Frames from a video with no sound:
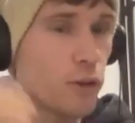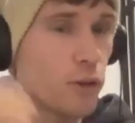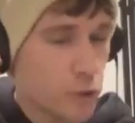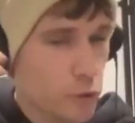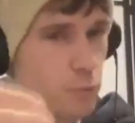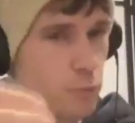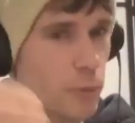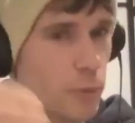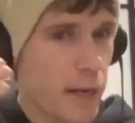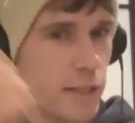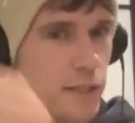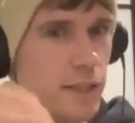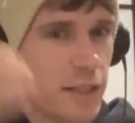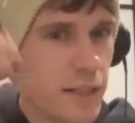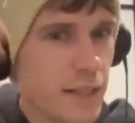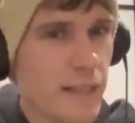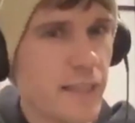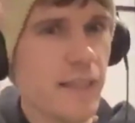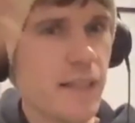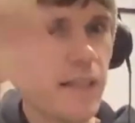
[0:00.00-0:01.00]
because remind you, at
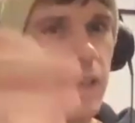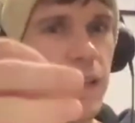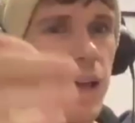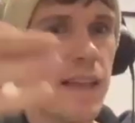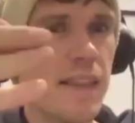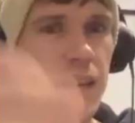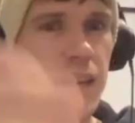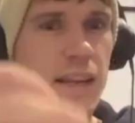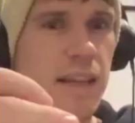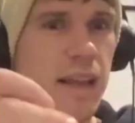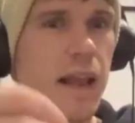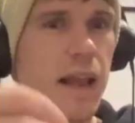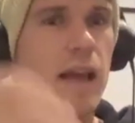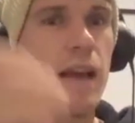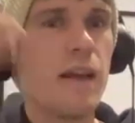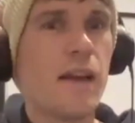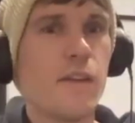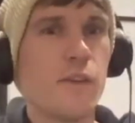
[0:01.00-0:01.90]
the end of the day,